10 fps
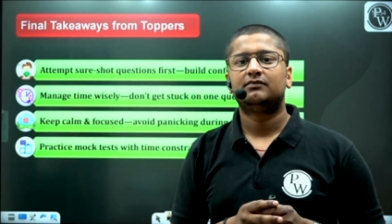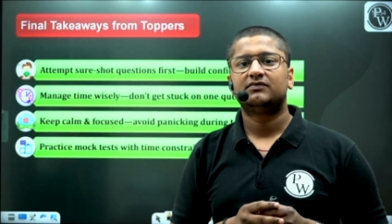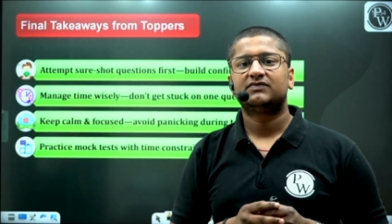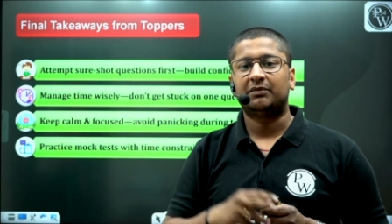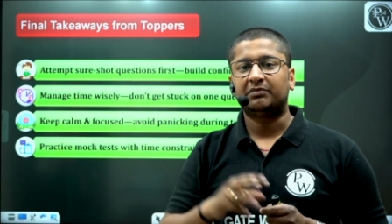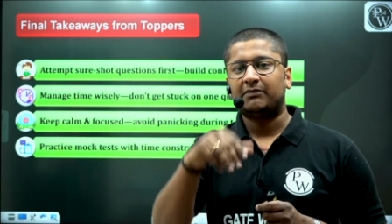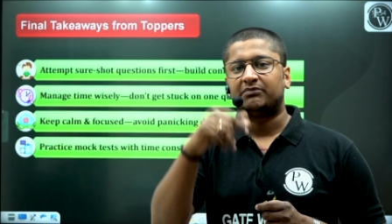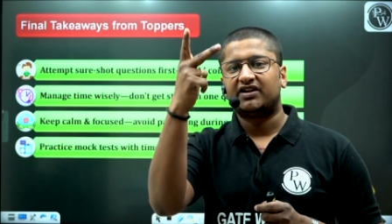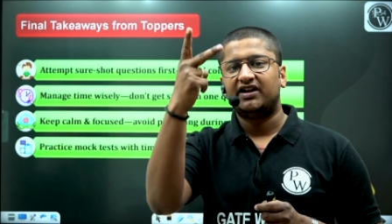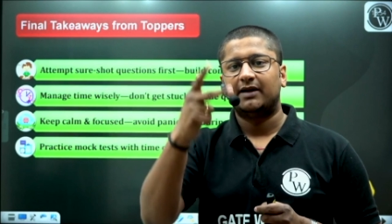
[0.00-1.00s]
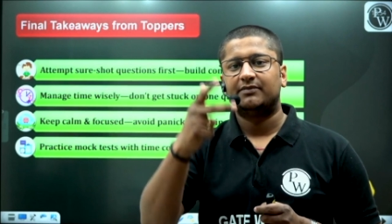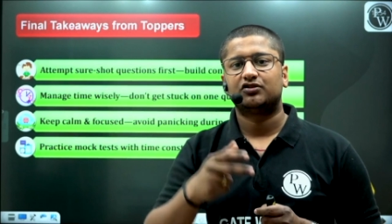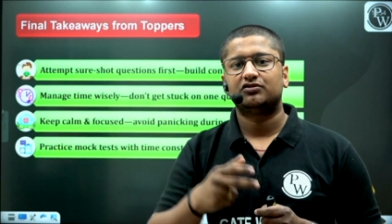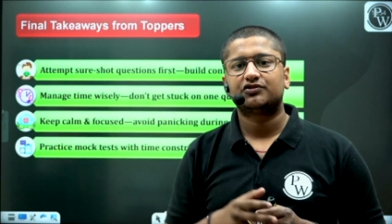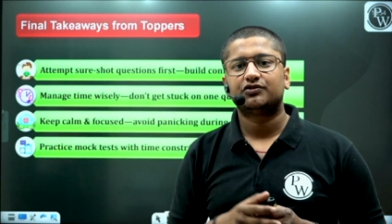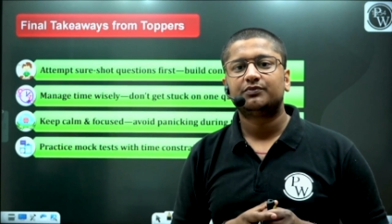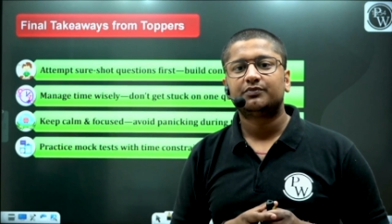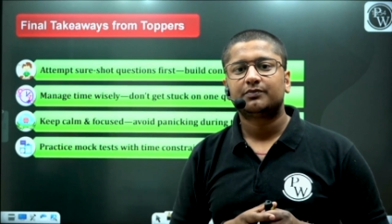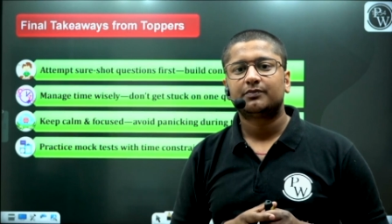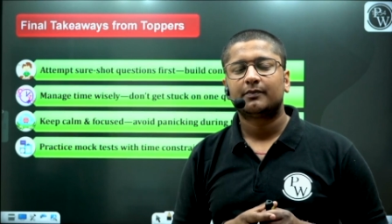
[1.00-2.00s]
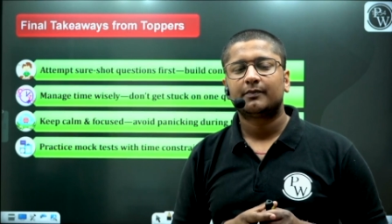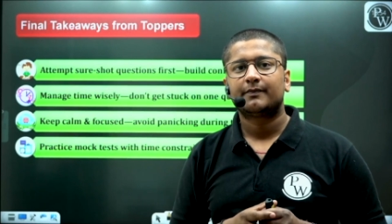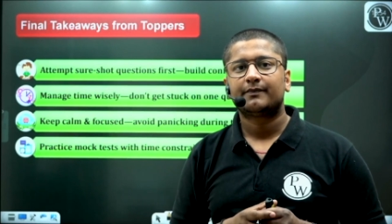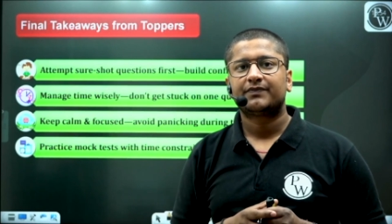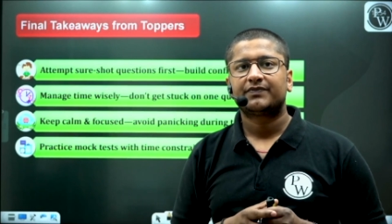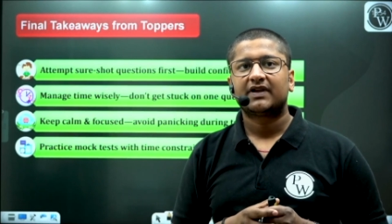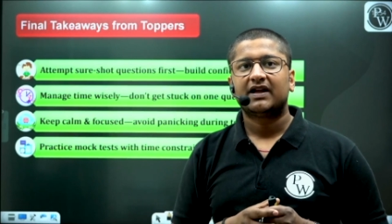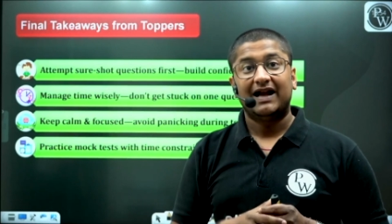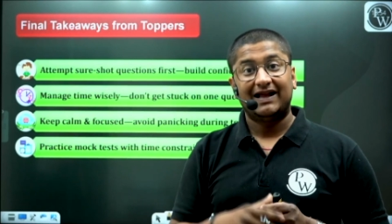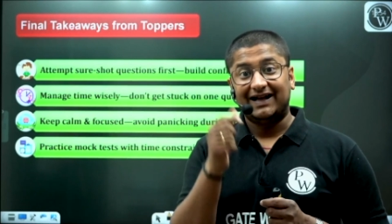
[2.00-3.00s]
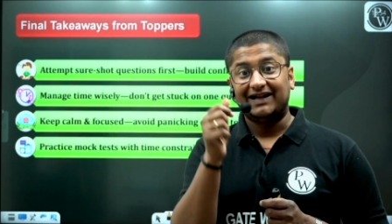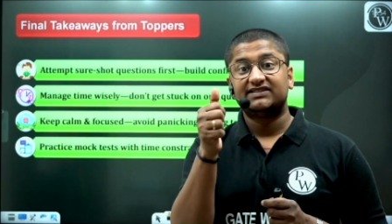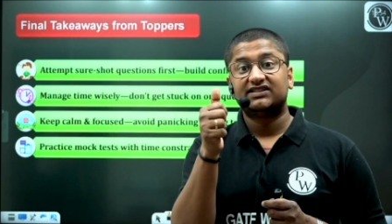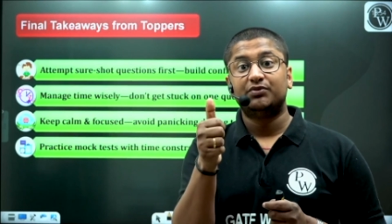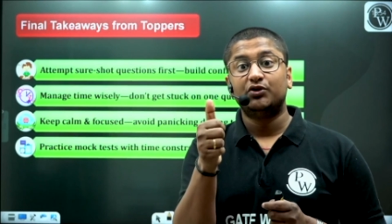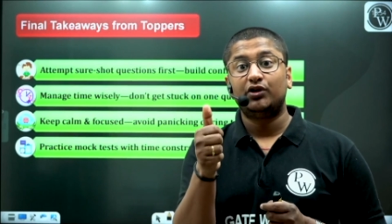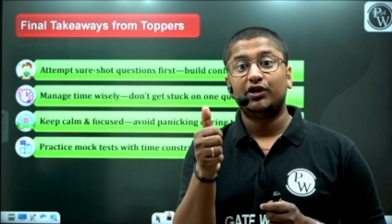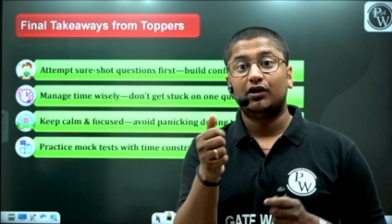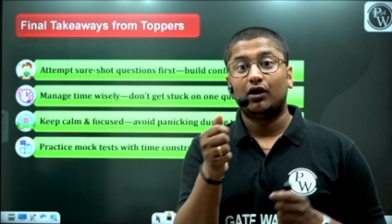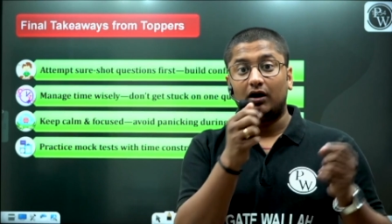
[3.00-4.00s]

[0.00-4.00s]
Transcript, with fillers: sometimes three times also and that is the beauty uh,